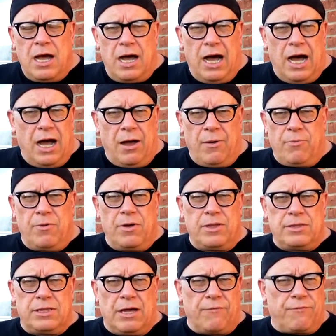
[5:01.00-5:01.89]
Uh,
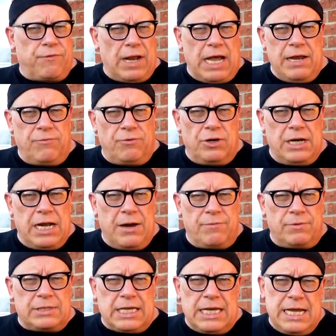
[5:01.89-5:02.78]
the flavor and
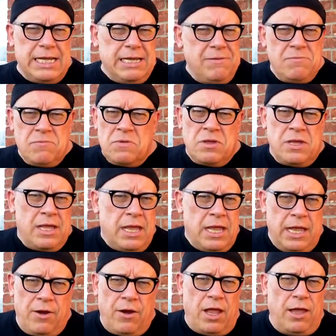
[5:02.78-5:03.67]
everything,
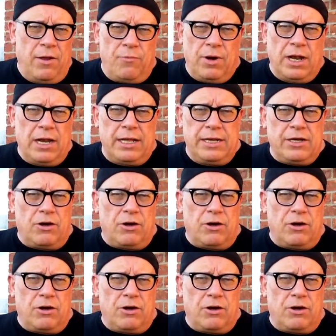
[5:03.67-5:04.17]
it, it really